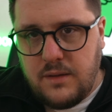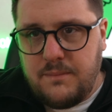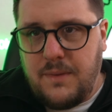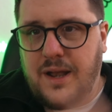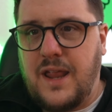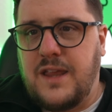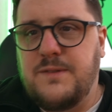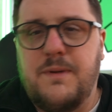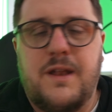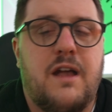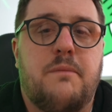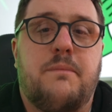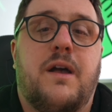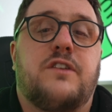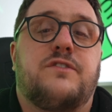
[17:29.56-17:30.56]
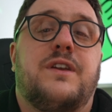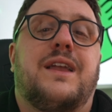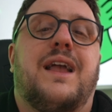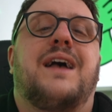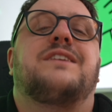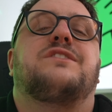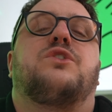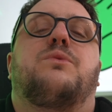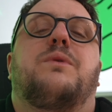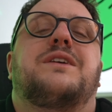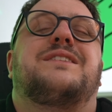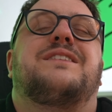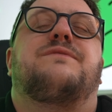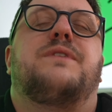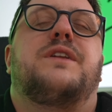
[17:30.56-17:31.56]
My name's been Aaron Patrick. As always,
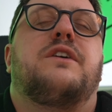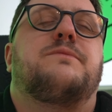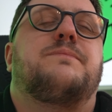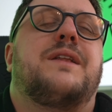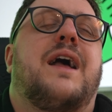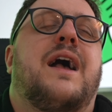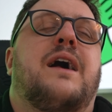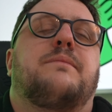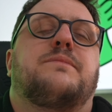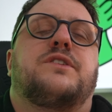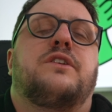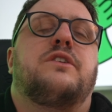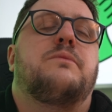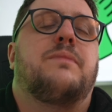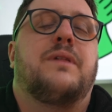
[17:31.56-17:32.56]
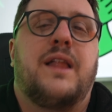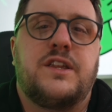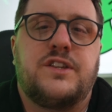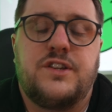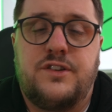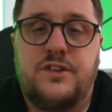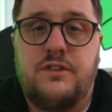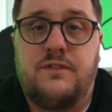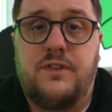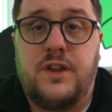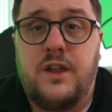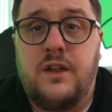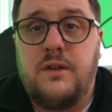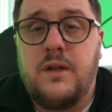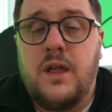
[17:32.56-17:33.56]
this video has been an absolute pleasure to do for
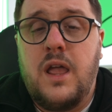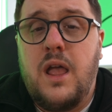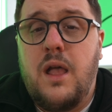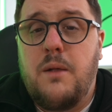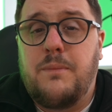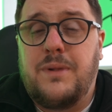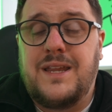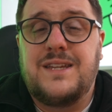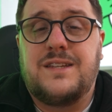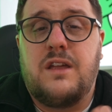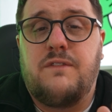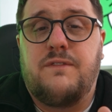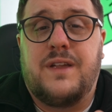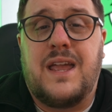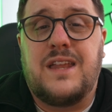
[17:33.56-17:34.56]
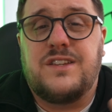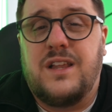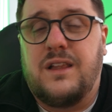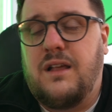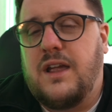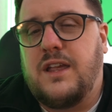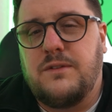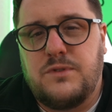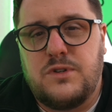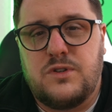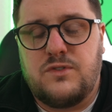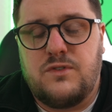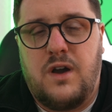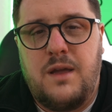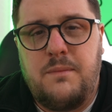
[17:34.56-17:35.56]
you. Please don't forget to like and
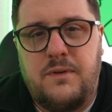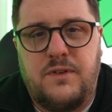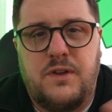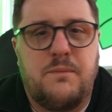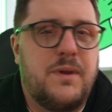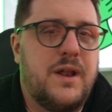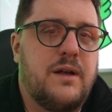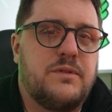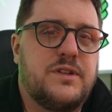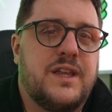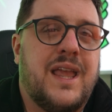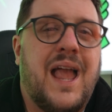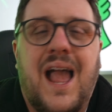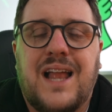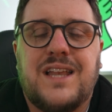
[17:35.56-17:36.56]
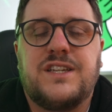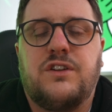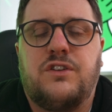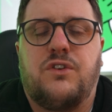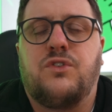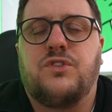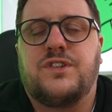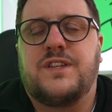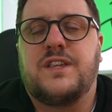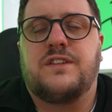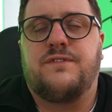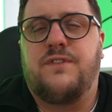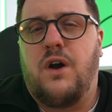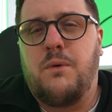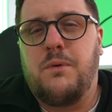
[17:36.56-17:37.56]
subscribe if you've been able to catch us this
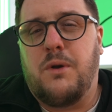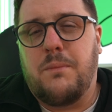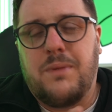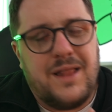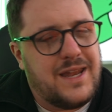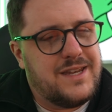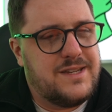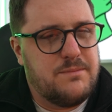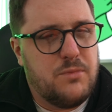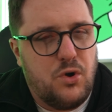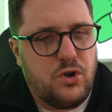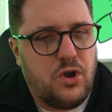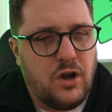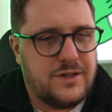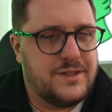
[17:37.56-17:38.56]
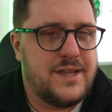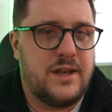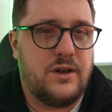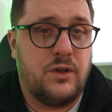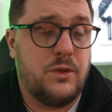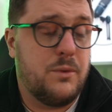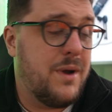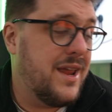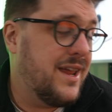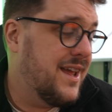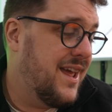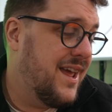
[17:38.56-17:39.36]
far. We've got plenty more content on the way,